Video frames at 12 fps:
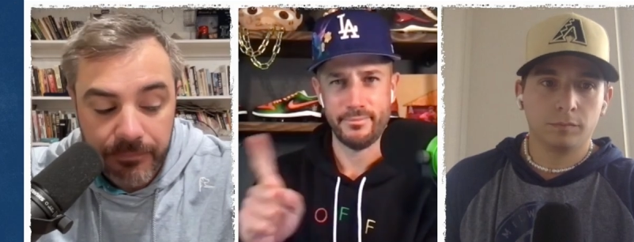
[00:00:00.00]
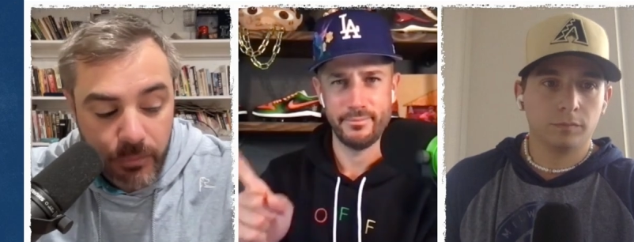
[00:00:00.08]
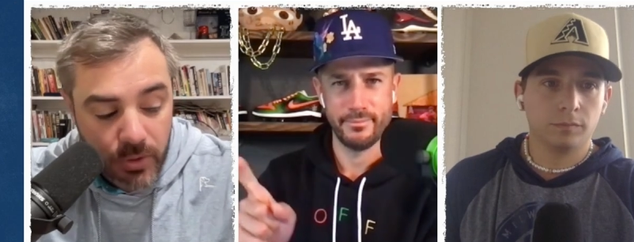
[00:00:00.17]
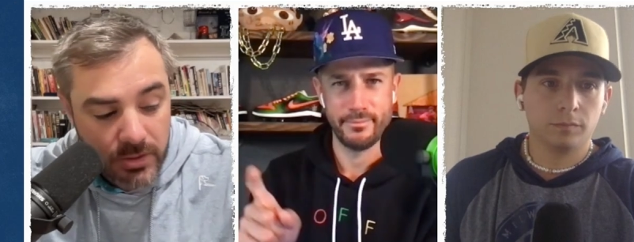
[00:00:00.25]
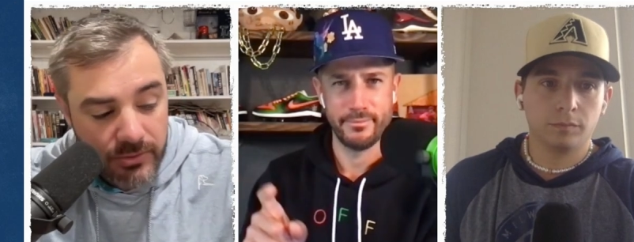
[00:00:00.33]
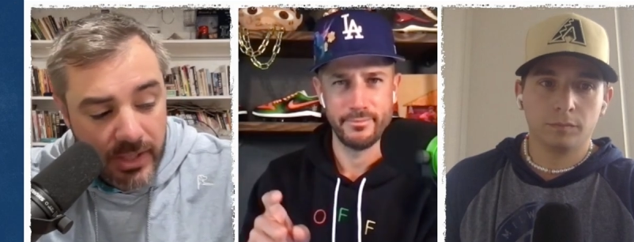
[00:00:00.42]

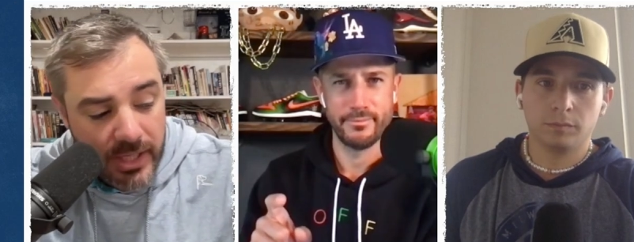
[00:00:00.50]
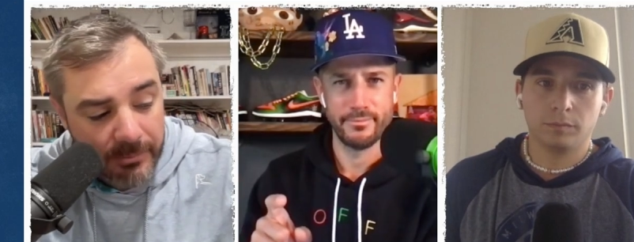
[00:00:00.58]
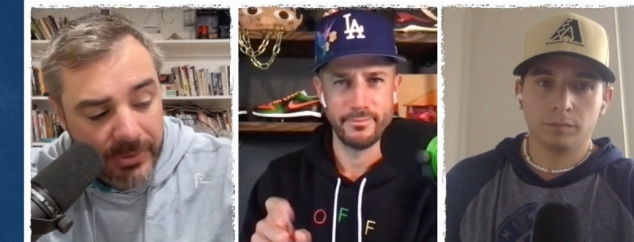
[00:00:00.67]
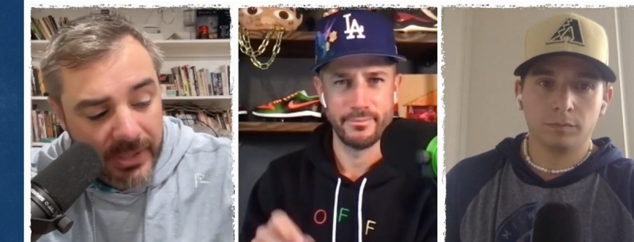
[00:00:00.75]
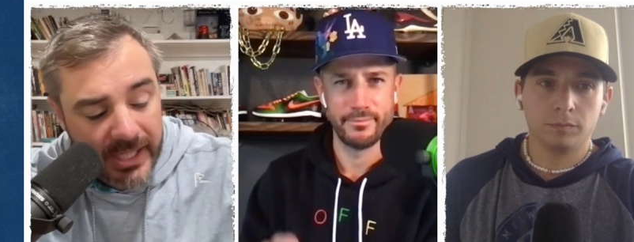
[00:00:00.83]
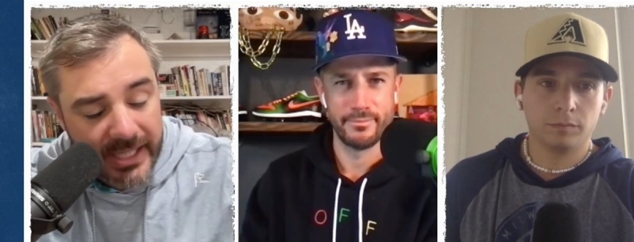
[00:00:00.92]
Speaker 1: We're Cron
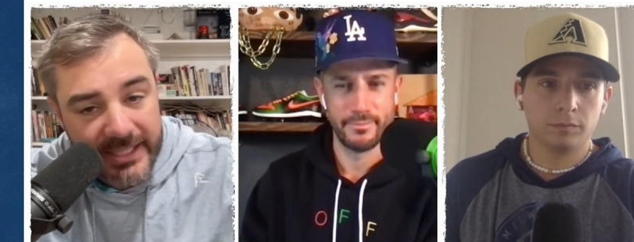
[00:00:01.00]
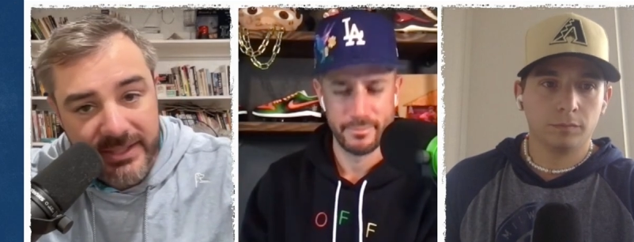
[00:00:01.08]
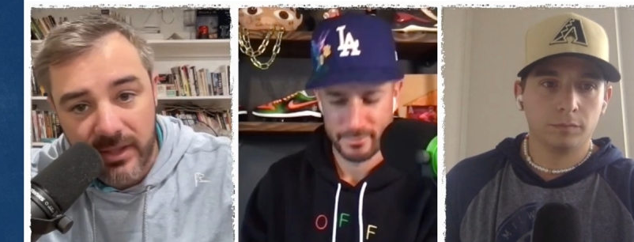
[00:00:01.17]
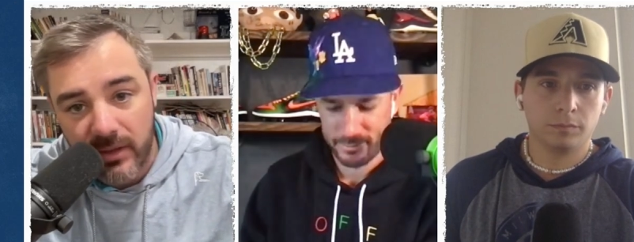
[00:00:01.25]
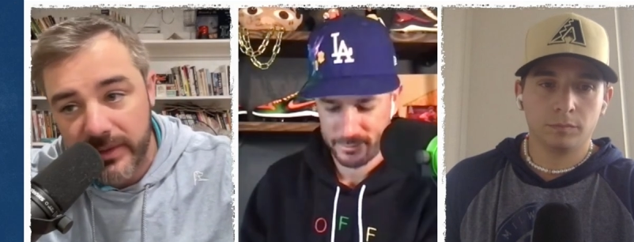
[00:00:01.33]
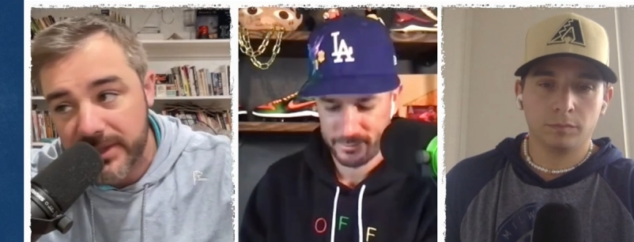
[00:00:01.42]
Pod as
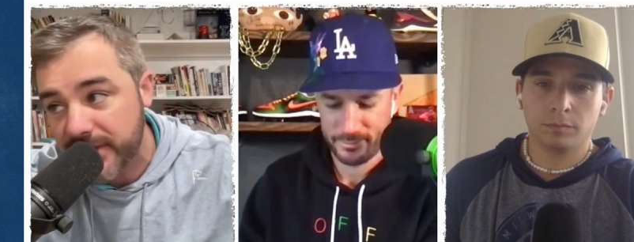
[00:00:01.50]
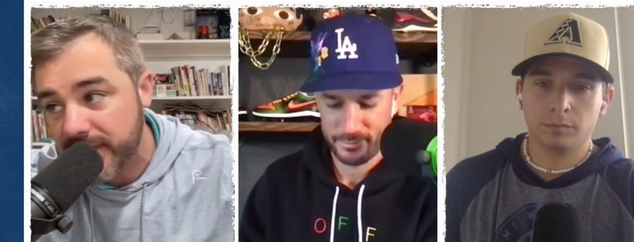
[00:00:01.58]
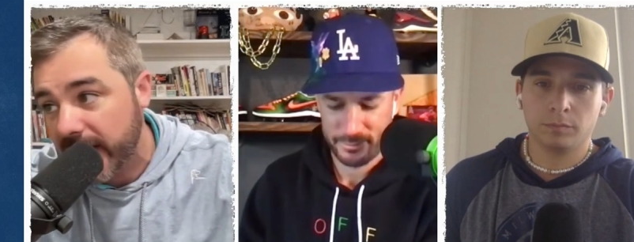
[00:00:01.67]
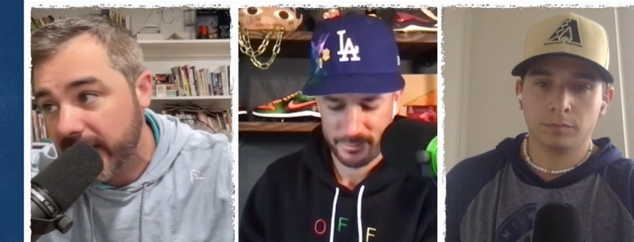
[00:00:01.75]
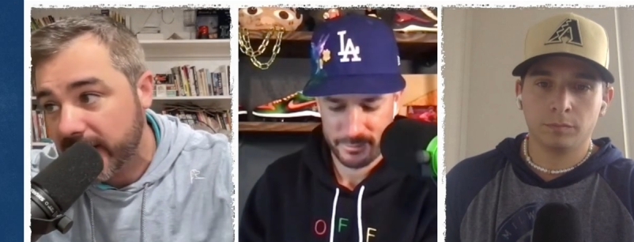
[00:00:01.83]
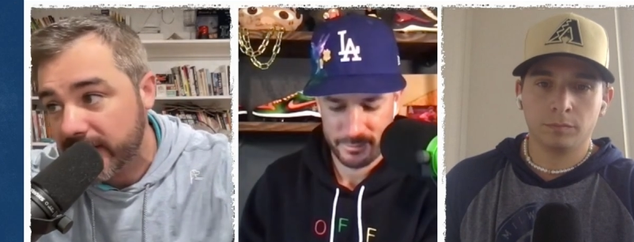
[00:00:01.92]
always, Jake.